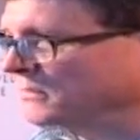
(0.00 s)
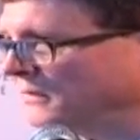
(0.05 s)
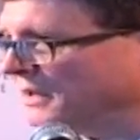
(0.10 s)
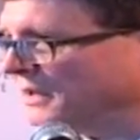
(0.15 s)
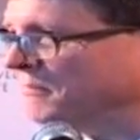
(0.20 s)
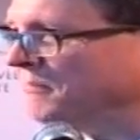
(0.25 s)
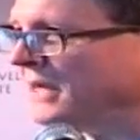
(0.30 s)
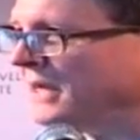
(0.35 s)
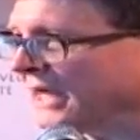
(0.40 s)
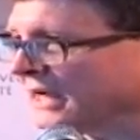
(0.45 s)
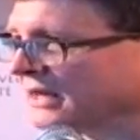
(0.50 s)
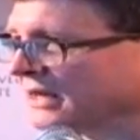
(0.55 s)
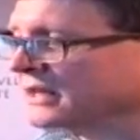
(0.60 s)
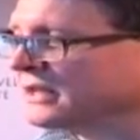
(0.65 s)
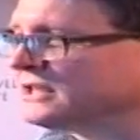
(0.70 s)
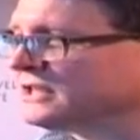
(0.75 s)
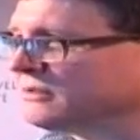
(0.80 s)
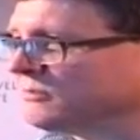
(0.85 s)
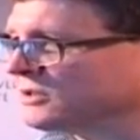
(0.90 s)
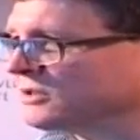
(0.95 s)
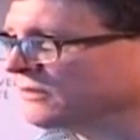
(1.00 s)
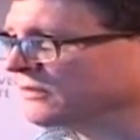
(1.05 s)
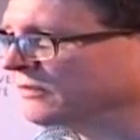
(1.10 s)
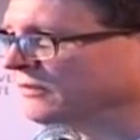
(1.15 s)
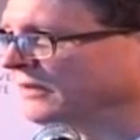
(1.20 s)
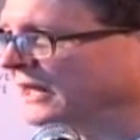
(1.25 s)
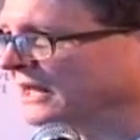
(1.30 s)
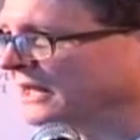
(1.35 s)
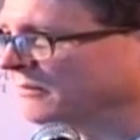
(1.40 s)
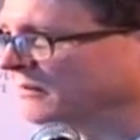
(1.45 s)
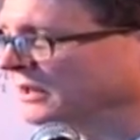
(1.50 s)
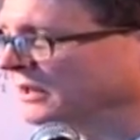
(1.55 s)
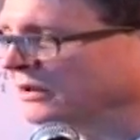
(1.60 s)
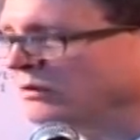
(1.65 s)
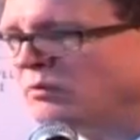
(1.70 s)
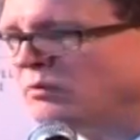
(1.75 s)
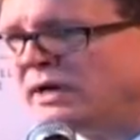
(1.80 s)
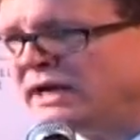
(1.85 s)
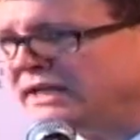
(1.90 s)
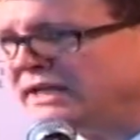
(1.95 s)
the mechanisms of development in
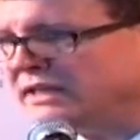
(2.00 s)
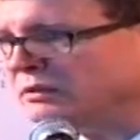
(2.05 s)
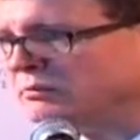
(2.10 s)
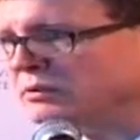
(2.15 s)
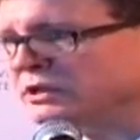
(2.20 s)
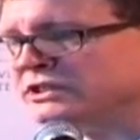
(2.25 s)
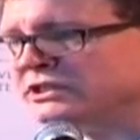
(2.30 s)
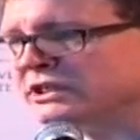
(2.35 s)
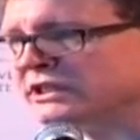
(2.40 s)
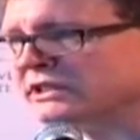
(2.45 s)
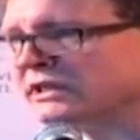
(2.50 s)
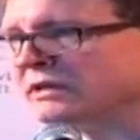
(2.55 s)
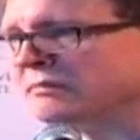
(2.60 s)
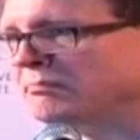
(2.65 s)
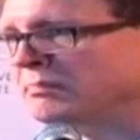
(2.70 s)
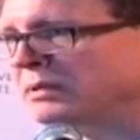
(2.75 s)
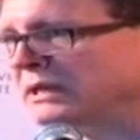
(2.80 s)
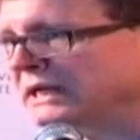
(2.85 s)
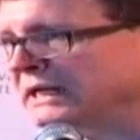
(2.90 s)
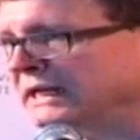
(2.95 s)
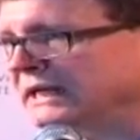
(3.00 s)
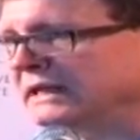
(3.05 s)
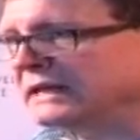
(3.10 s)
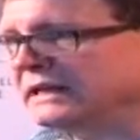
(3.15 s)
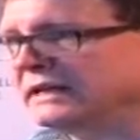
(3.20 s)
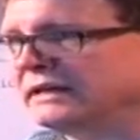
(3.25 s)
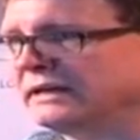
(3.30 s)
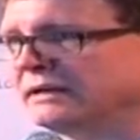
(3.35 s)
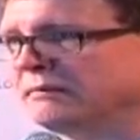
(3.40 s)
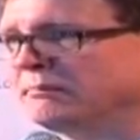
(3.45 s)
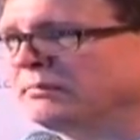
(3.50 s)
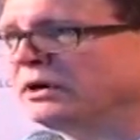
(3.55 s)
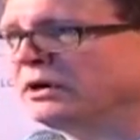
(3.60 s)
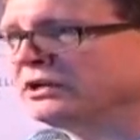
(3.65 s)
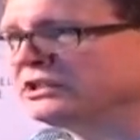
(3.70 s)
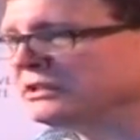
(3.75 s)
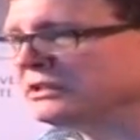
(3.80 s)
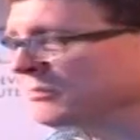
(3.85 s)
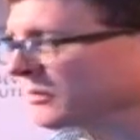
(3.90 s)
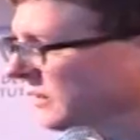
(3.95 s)
a way that was just completely
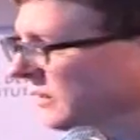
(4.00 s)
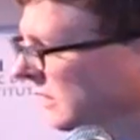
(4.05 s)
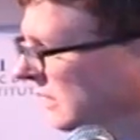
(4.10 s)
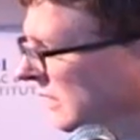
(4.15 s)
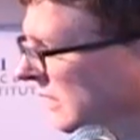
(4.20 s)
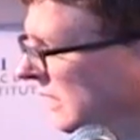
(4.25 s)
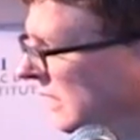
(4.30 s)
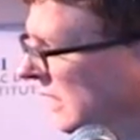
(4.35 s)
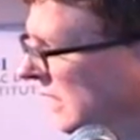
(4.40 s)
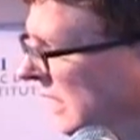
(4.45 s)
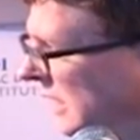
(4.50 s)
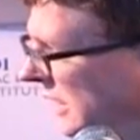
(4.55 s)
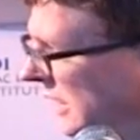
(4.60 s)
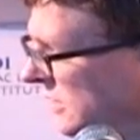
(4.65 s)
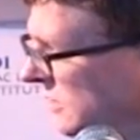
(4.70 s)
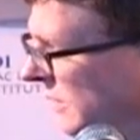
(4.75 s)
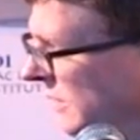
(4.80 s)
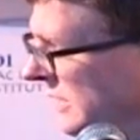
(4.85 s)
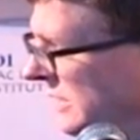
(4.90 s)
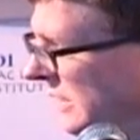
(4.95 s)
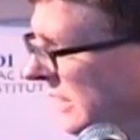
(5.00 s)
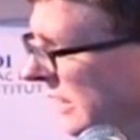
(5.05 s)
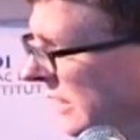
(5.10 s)
impossible 20